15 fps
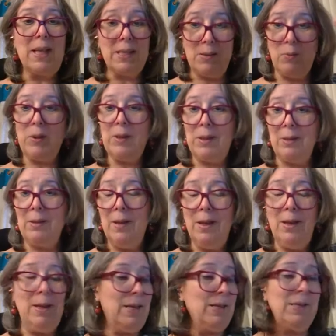That's what the
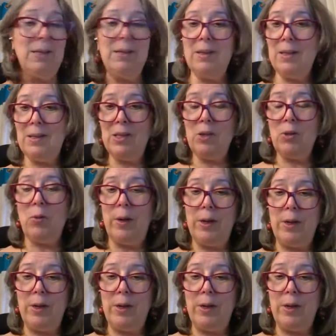is in this story.